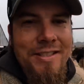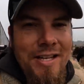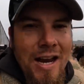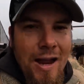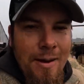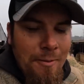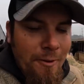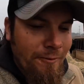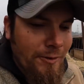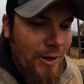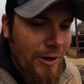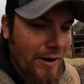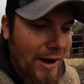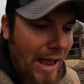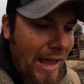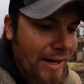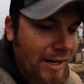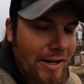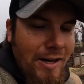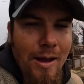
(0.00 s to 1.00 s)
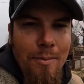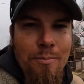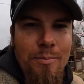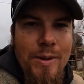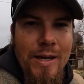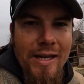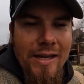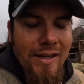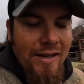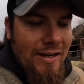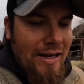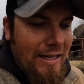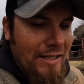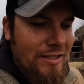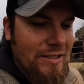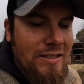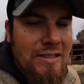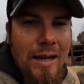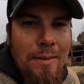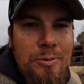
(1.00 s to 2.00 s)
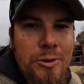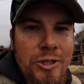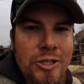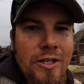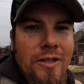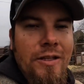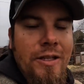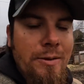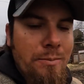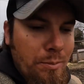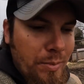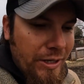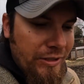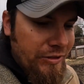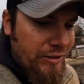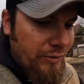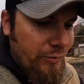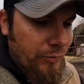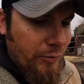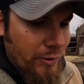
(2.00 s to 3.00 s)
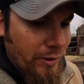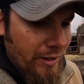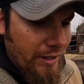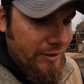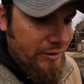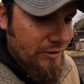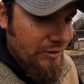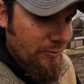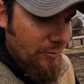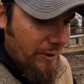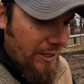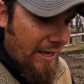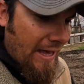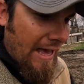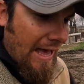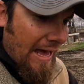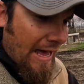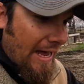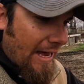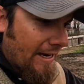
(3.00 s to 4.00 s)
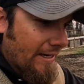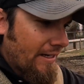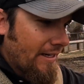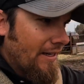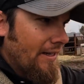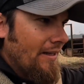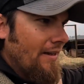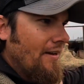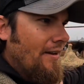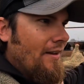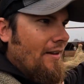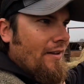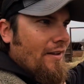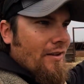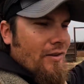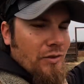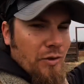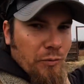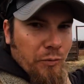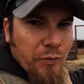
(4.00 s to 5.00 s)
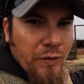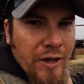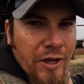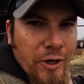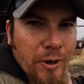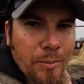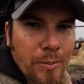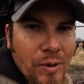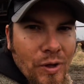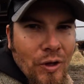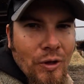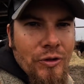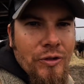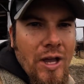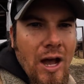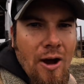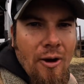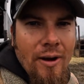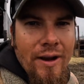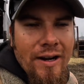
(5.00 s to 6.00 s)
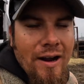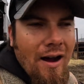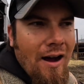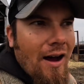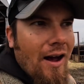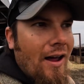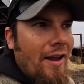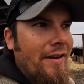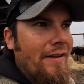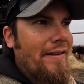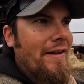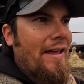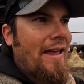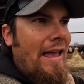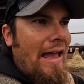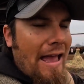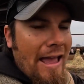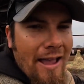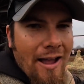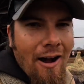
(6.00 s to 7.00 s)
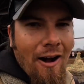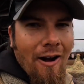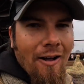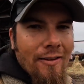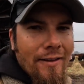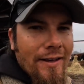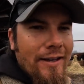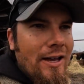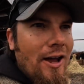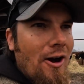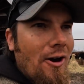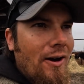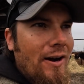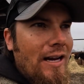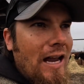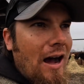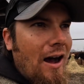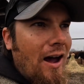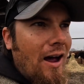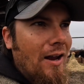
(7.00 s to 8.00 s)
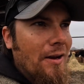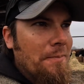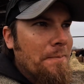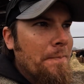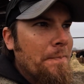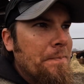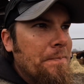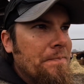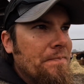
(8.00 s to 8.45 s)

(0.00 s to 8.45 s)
time of year ended up being exceptionally busy for us. We had the feeder build going on, hay hauling going on.